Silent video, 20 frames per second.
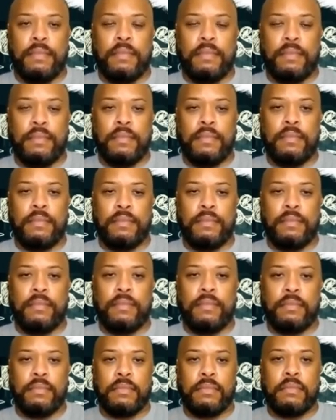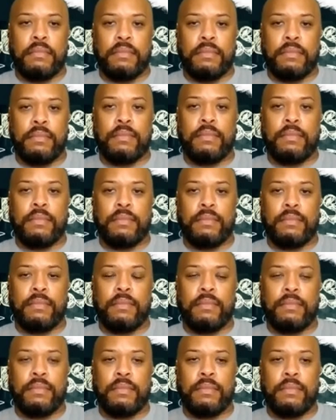
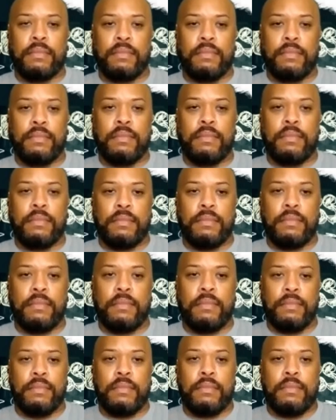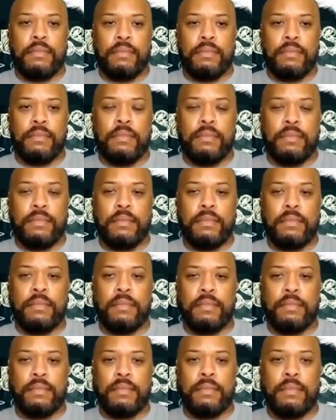
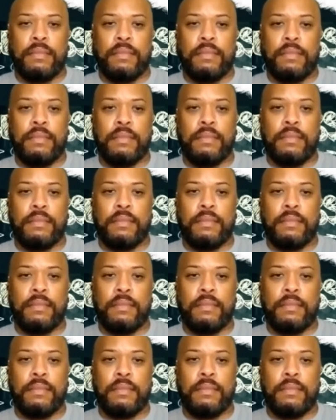No words are spoken by the person on screen.